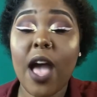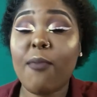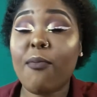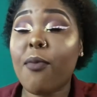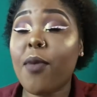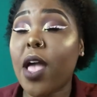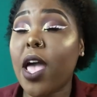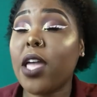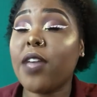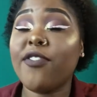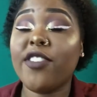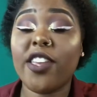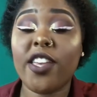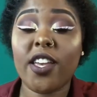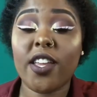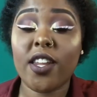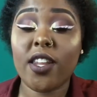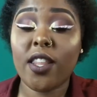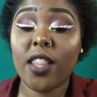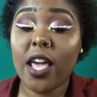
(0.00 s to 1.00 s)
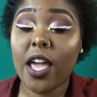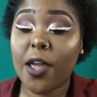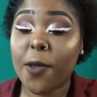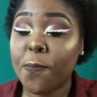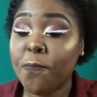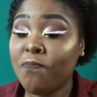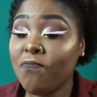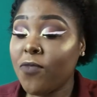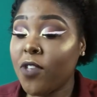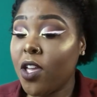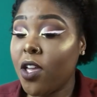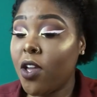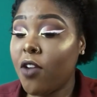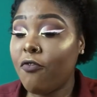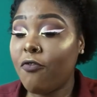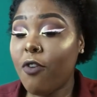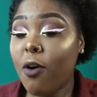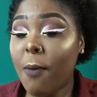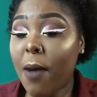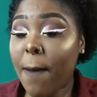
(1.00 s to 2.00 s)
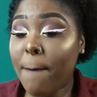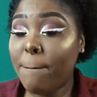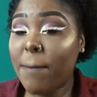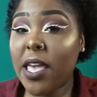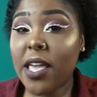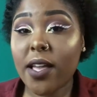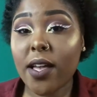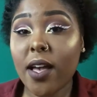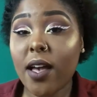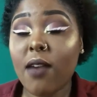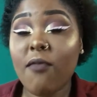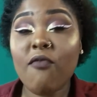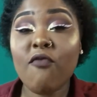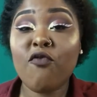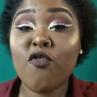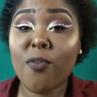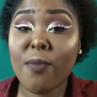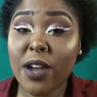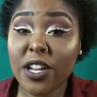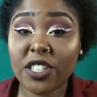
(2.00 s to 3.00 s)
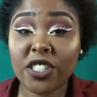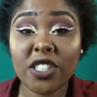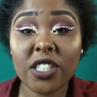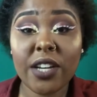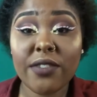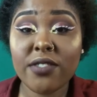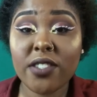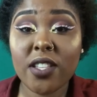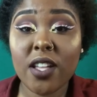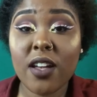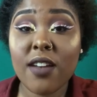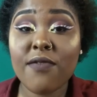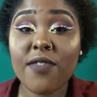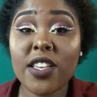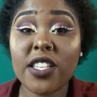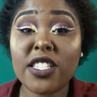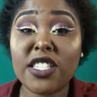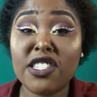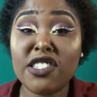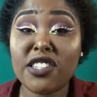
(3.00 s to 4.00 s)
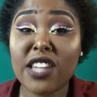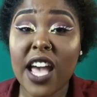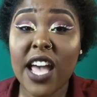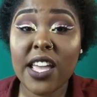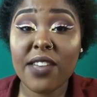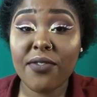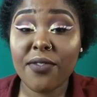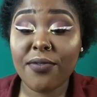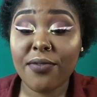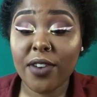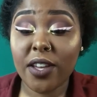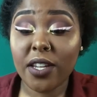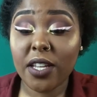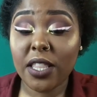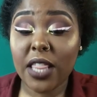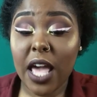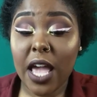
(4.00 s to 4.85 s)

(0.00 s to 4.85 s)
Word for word: I'm not even kidding. Like, for my makeup, for my chef stuff, it's not even funny.